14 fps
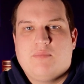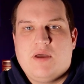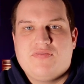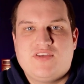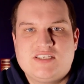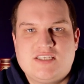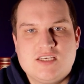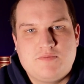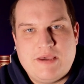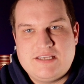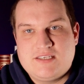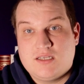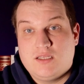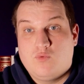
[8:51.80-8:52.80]
And this is
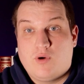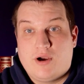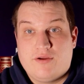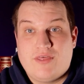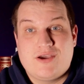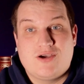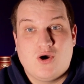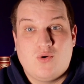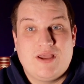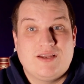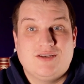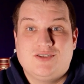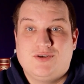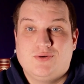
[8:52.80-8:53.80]
basically where they go
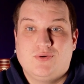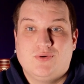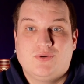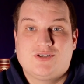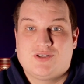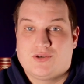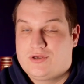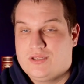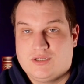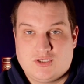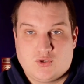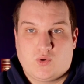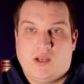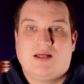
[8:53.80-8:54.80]
into
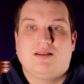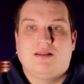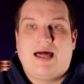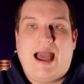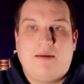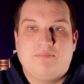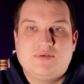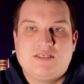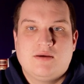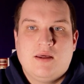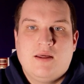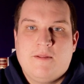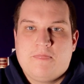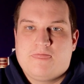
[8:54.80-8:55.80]
circulatory collapse.
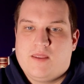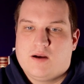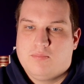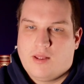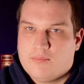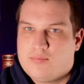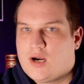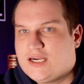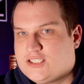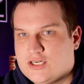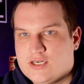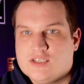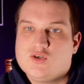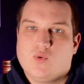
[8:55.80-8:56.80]
Their blood
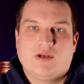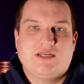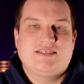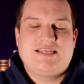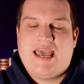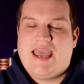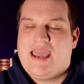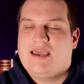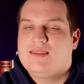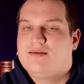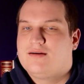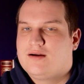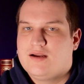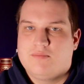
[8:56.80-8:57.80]
pressure is going to
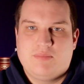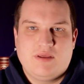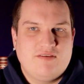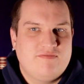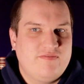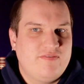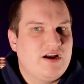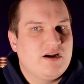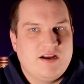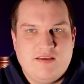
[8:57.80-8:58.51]
tank. They're going to be